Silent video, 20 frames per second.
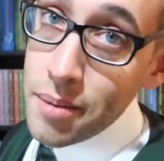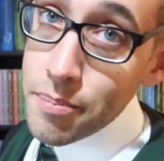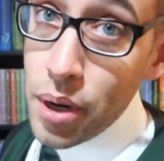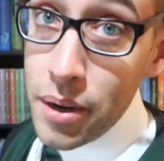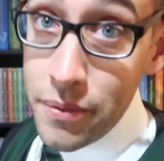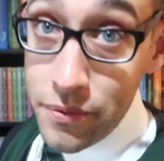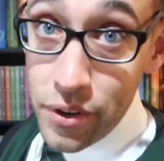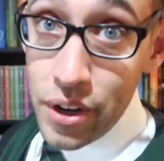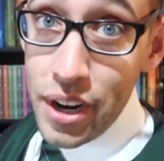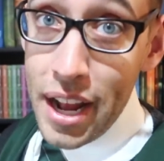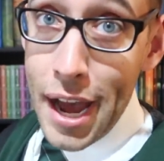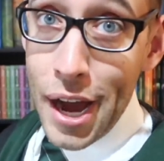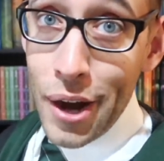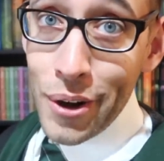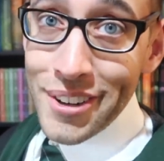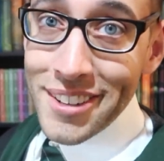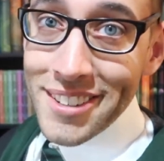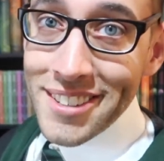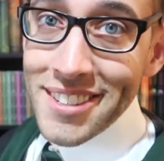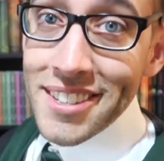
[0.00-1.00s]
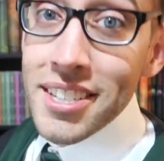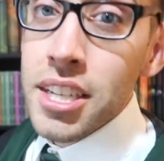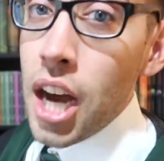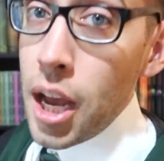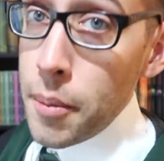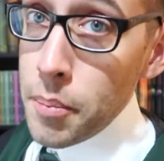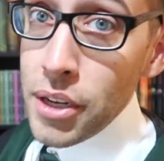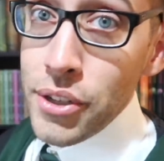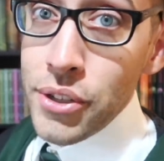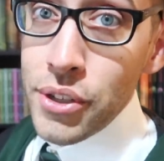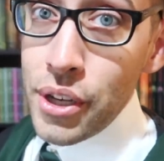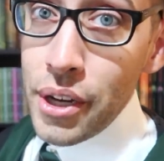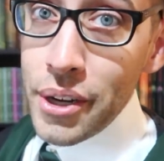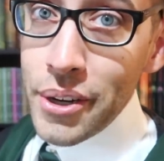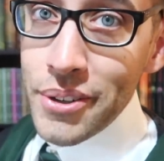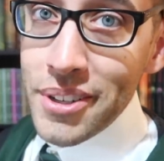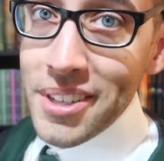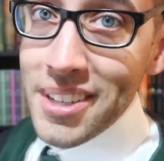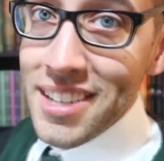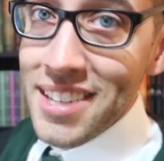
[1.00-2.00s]
But for now, I must
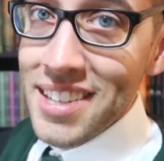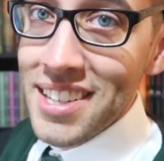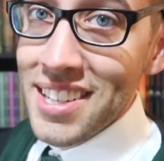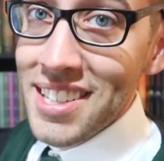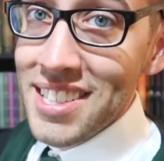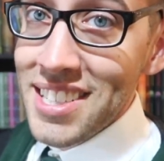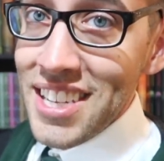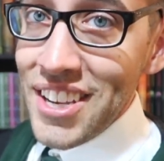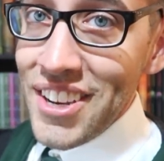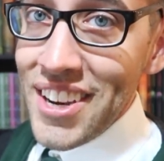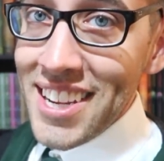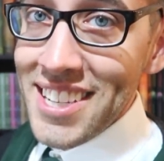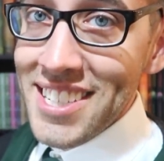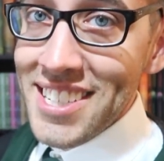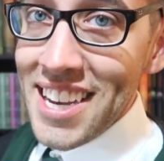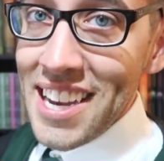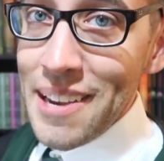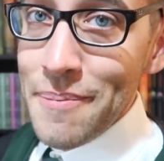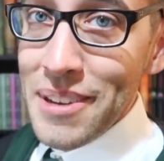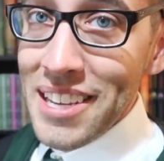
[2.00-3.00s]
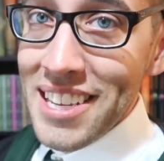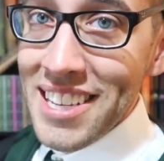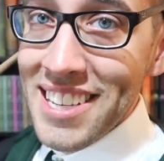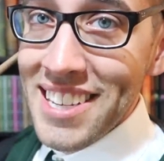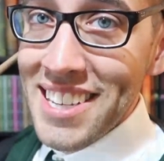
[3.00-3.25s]
go. See you next time.